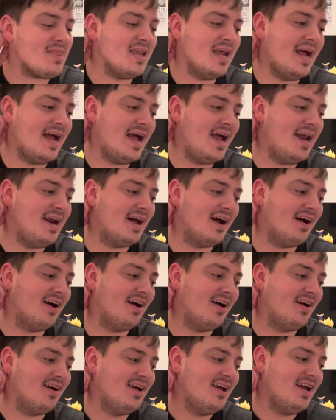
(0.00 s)
And
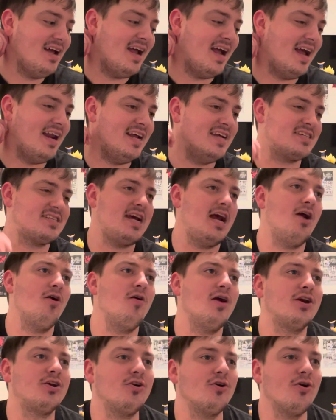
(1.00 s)
his
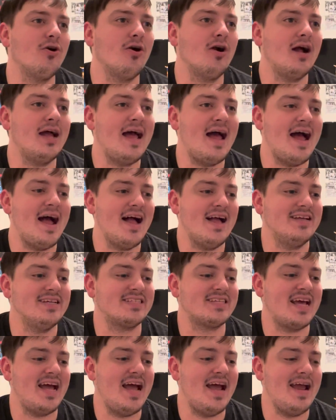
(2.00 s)
character
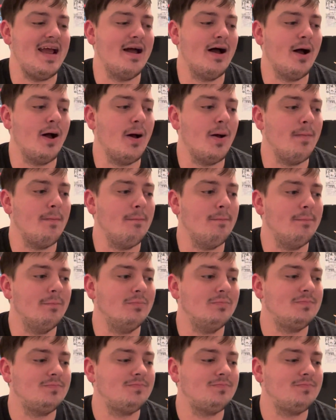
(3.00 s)
has I'll